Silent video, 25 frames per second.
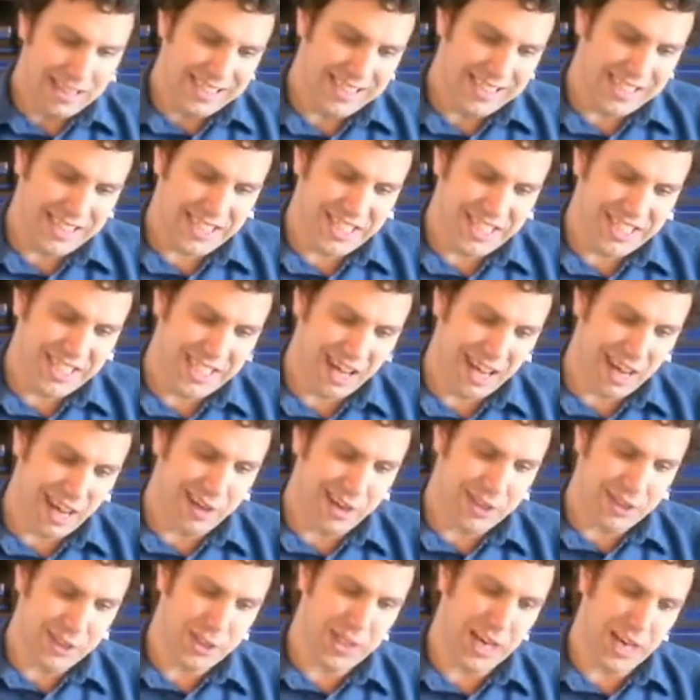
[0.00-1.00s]

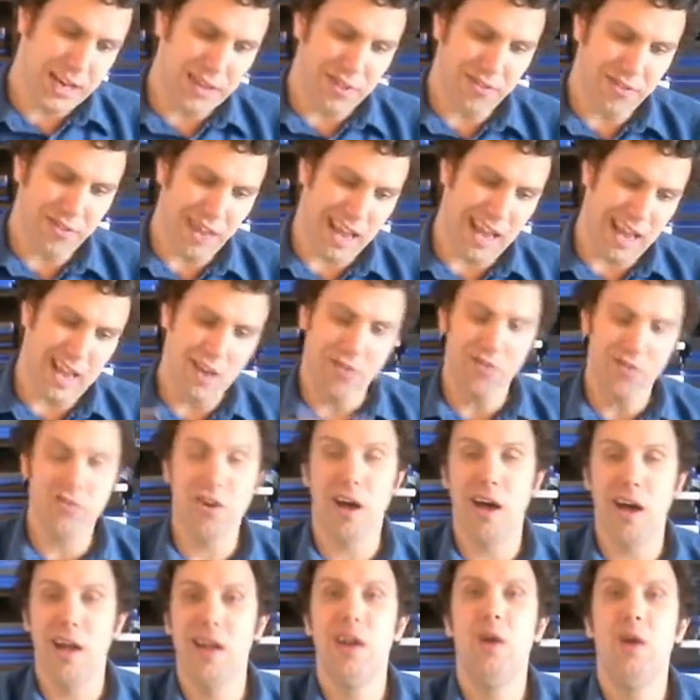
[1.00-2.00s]
Sam Shilas, and
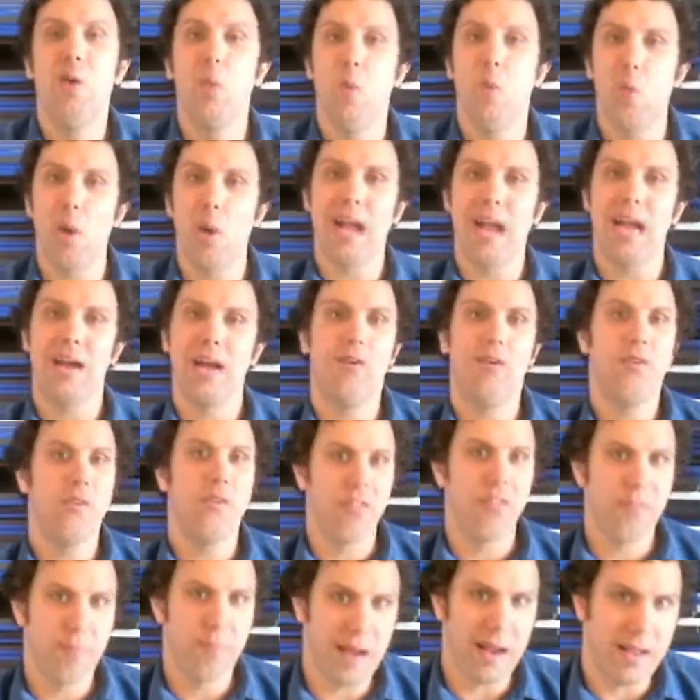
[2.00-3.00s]
Ron White,
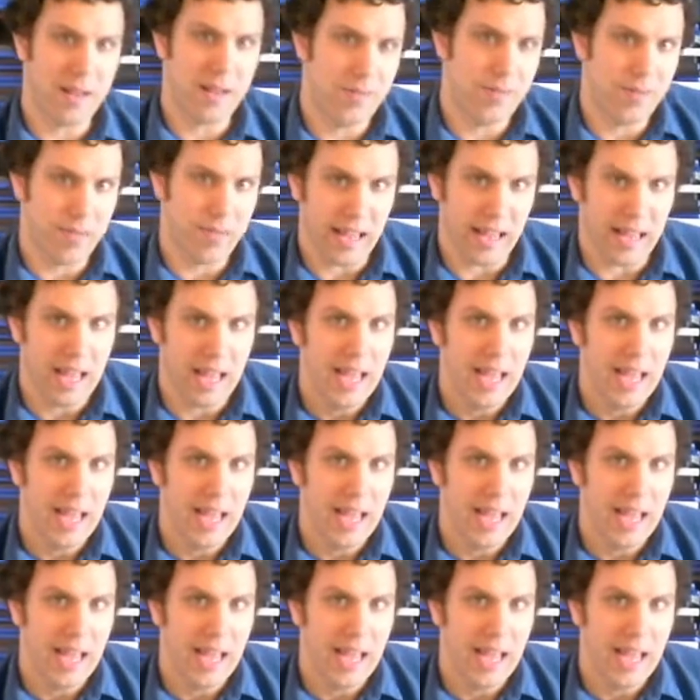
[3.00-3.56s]
respectively.